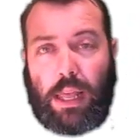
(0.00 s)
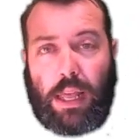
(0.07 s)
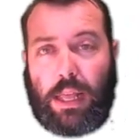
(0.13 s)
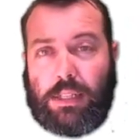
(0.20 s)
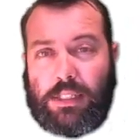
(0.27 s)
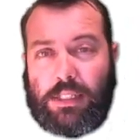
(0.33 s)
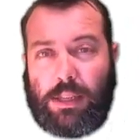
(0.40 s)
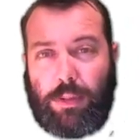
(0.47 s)

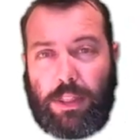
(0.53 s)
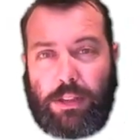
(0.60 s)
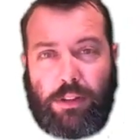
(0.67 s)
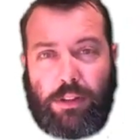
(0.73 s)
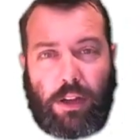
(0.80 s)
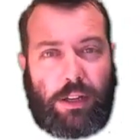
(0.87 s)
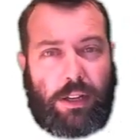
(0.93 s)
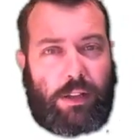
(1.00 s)
And some of these
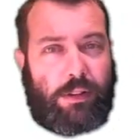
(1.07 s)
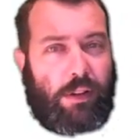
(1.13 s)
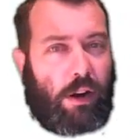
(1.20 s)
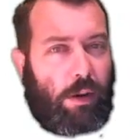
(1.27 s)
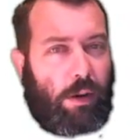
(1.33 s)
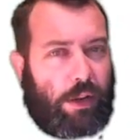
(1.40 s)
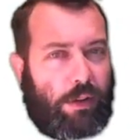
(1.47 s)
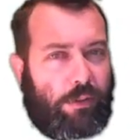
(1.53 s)
ideas are
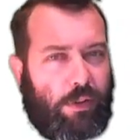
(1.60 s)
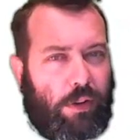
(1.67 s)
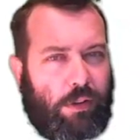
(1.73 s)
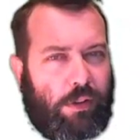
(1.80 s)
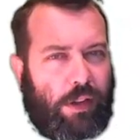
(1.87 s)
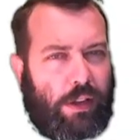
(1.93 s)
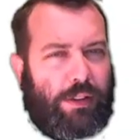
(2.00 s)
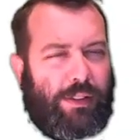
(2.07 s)
a bit confusing,